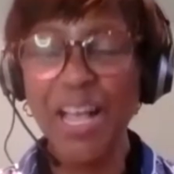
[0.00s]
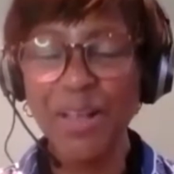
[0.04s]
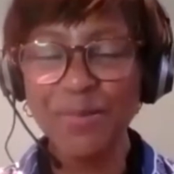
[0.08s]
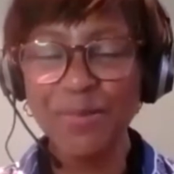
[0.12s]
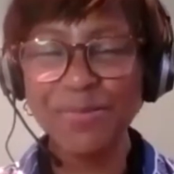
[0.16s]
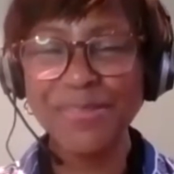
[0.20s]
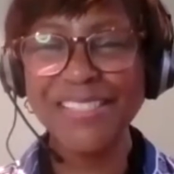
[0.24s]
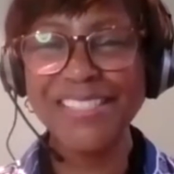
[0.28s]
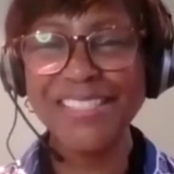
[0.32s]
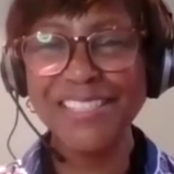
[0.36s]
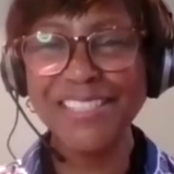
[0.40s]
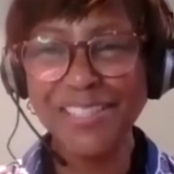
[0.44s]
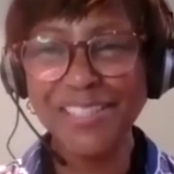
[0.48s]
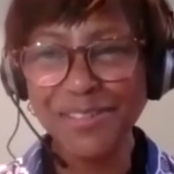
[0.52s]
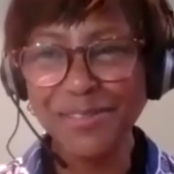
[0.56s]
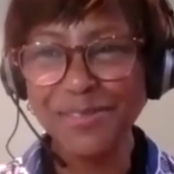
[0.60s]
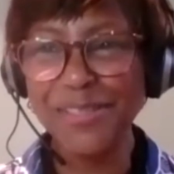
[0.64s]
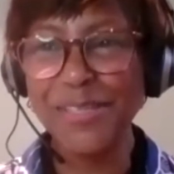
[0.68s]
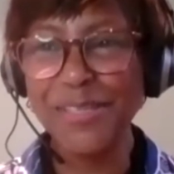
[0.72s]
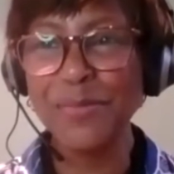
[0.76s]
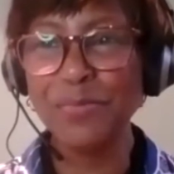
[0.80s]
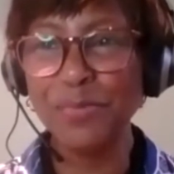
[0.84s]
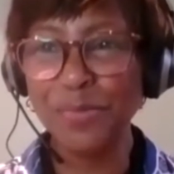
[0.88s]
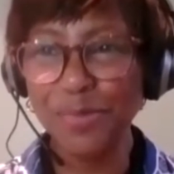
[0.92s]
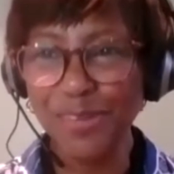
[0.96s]

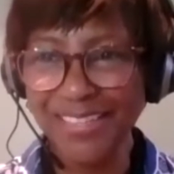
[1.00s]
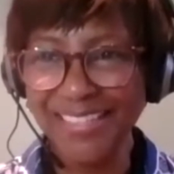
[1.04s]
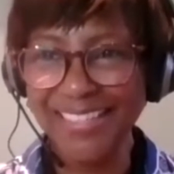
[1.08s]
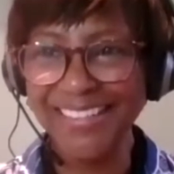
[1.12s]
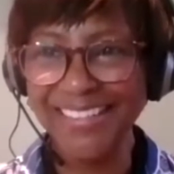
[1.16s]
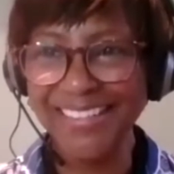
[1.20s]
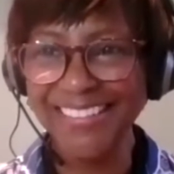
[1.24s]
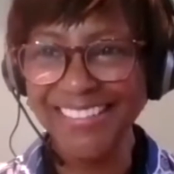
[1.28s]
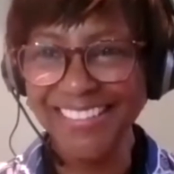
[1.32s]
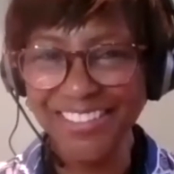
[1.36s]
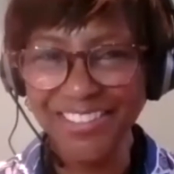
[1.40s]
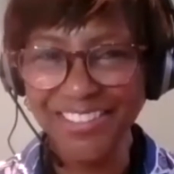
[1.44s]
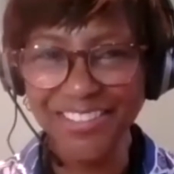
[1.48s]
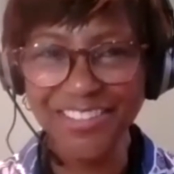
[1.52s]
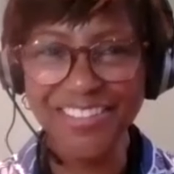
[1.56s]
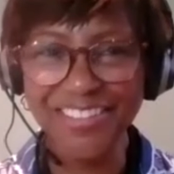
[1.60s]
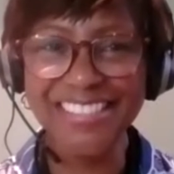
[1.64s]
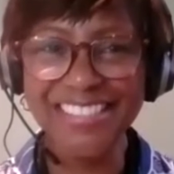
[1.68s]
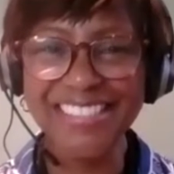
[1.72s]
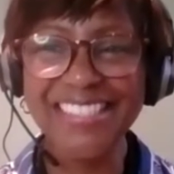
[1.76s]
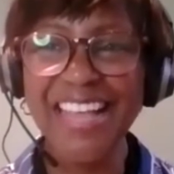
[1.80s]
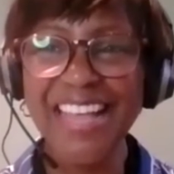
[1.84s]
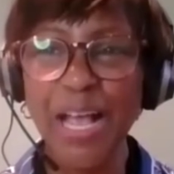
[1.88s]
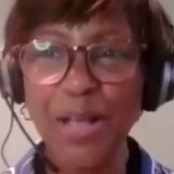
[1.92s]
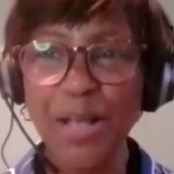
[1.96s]
absolutely brilliant,
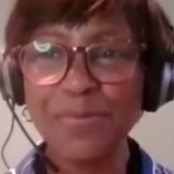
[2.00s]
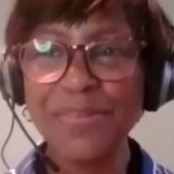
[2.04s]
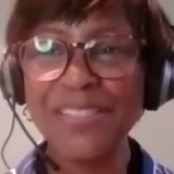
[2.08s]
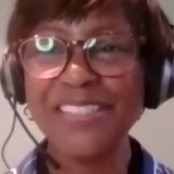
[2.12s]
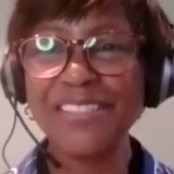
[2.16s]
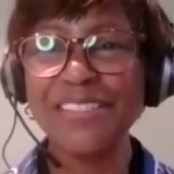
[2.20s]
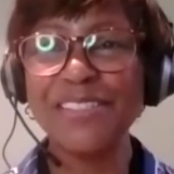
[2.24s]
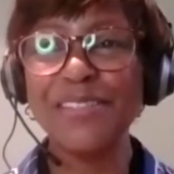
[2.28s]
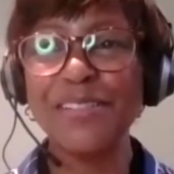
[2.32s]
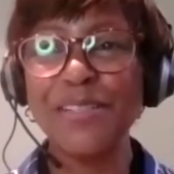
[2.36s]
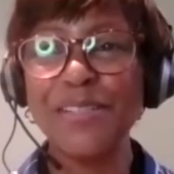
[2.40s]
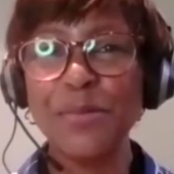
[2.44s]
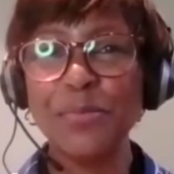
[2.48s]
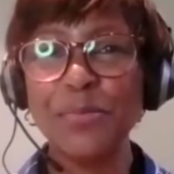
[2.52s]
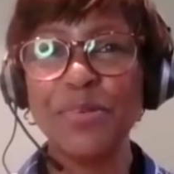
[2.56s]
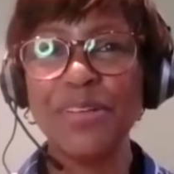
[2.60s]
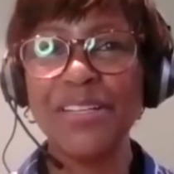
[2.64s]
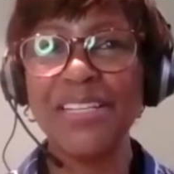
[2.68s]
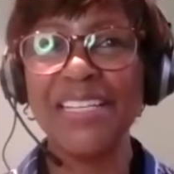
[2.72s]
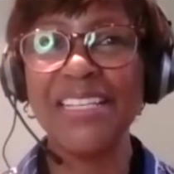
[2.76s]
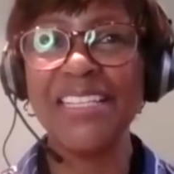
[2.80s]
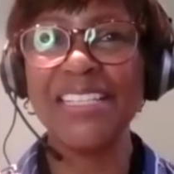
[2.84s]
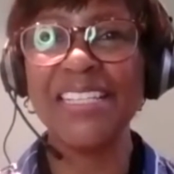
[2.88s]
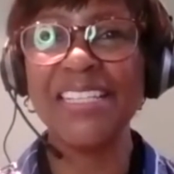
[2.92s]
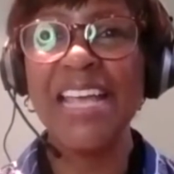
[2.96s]
Chris. Absolutely
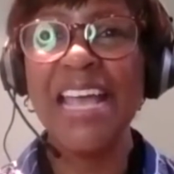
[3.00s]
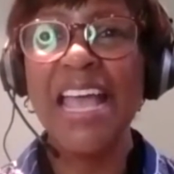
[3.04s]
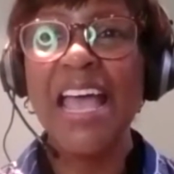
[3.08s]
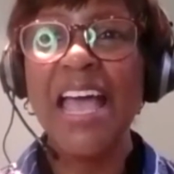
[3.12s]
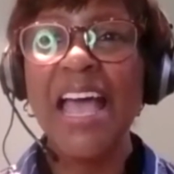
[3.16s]
brilliant.